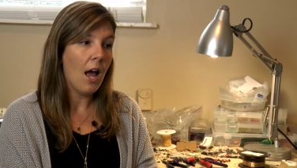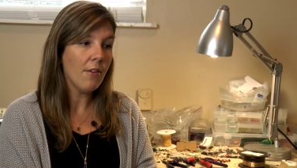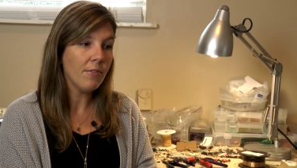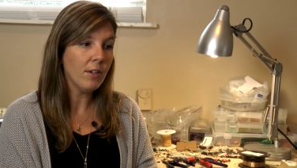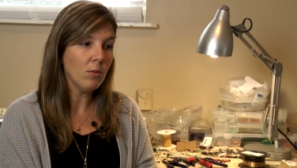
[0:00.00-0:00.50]

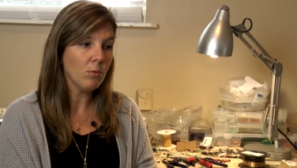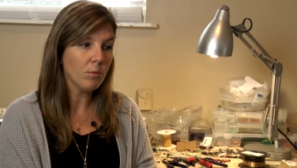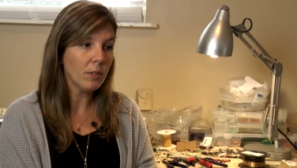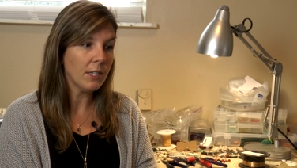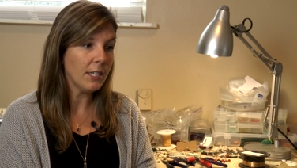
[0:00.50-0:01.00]
I feel
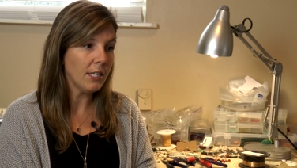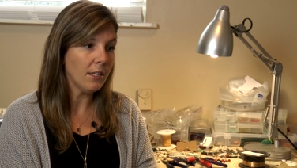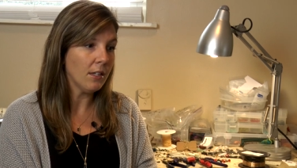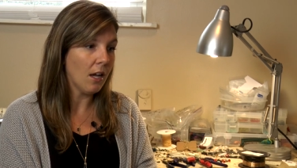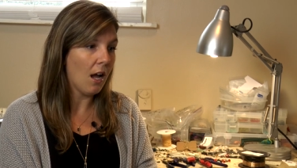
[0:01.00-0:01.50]

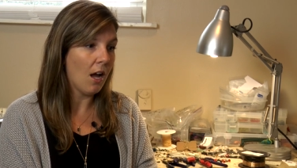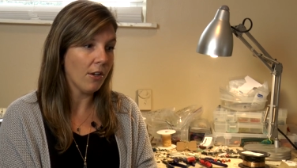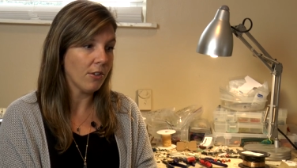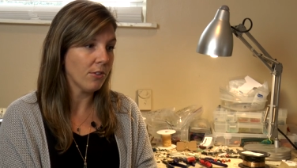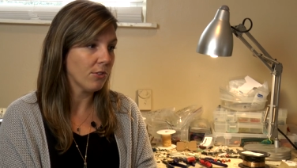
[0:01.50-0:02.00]
really
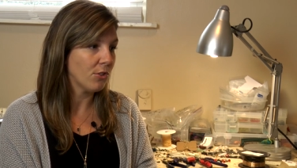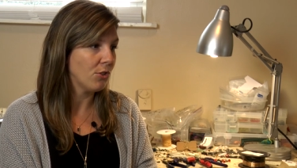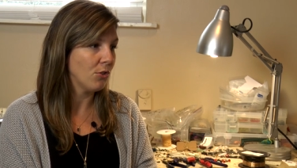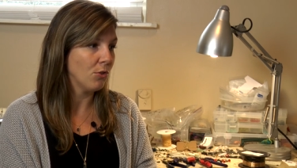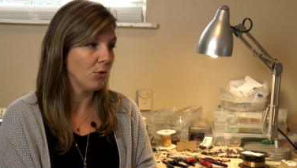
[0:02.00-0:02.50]
honored
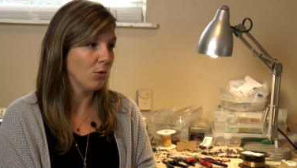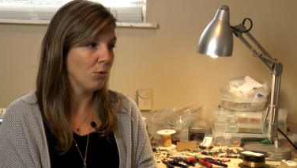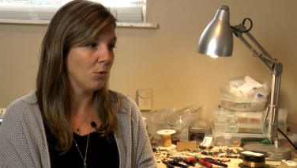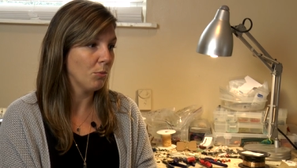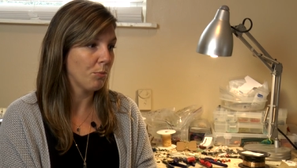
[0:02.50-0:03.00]

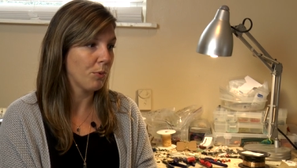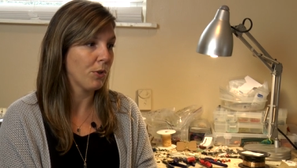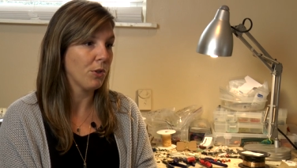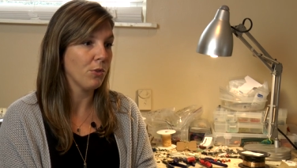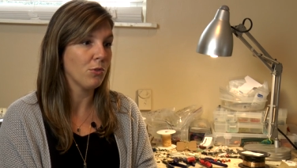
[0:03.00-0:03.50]
to
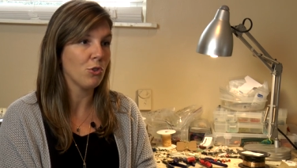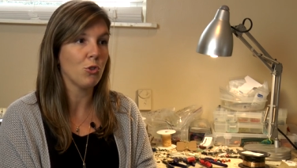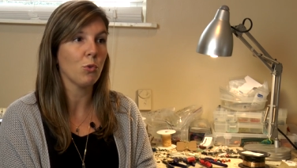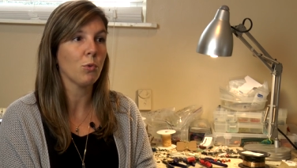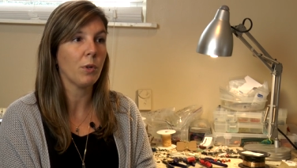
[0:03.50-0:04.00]
produce
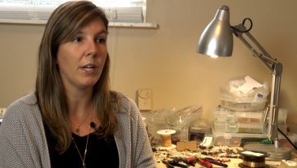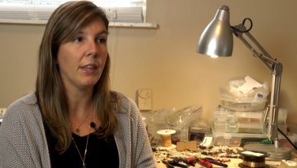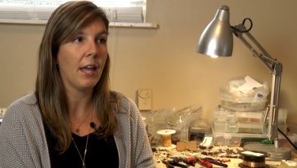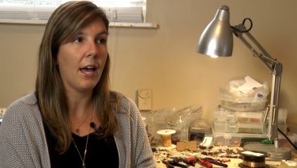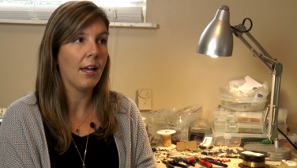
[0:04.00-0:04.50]
jewelry
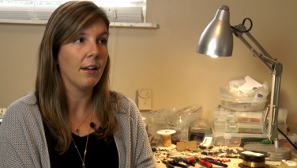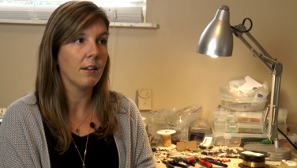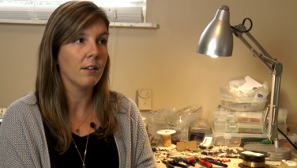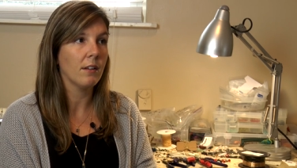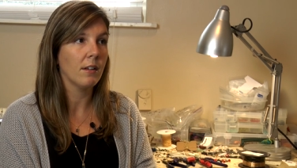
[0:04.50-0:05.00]
that
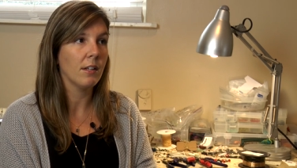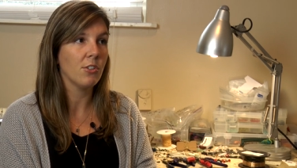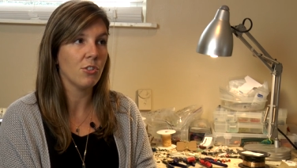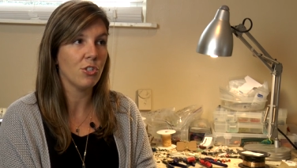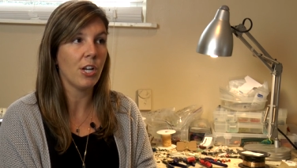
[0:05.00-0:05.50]

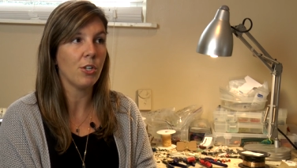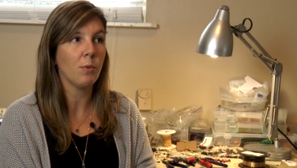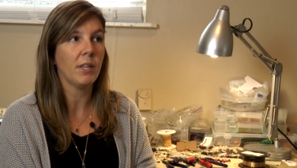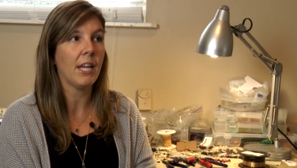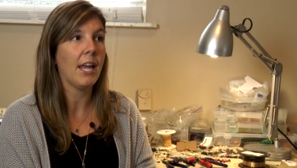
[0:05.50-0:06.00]
is
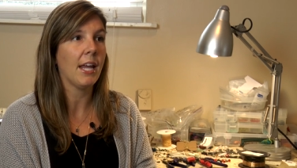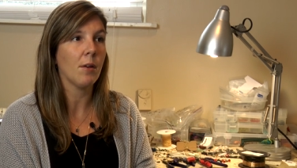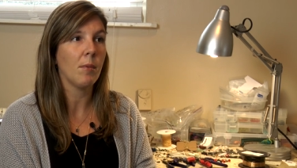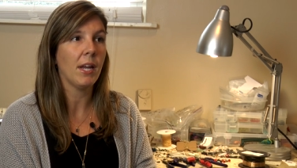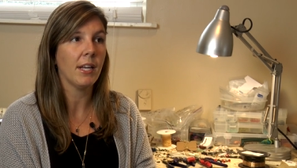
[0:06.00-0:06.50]
genuinely
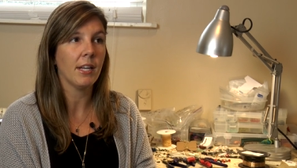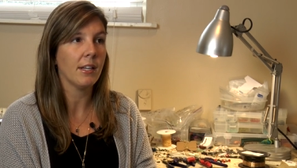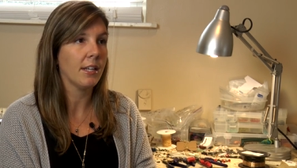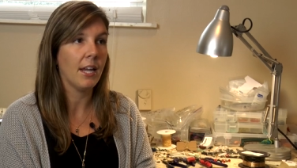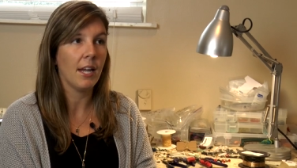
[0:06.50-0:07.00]
handmade and